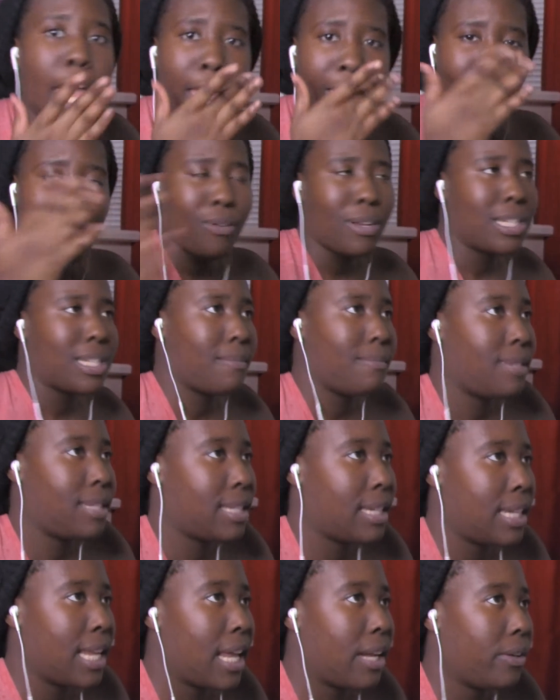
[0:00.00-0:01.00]
If you want something
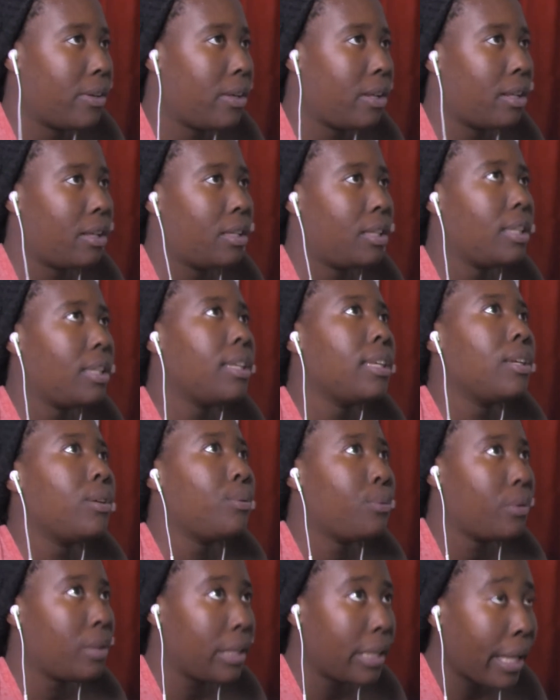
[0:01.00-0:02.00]
done at all, you
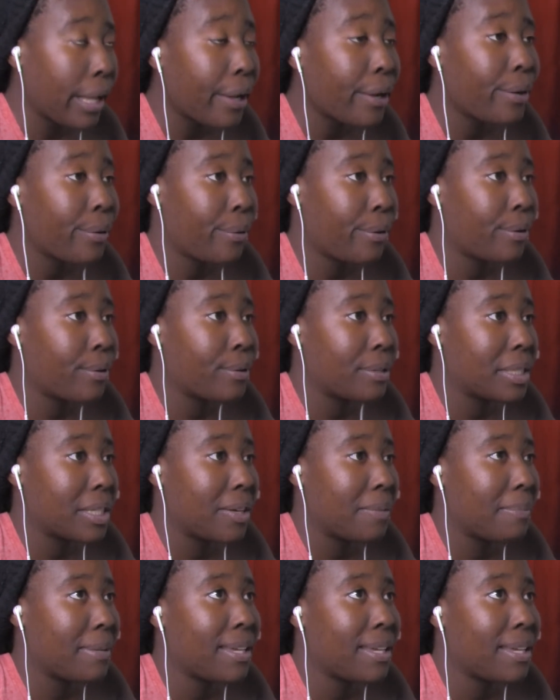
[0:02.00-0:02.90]
really gotta do it yourself,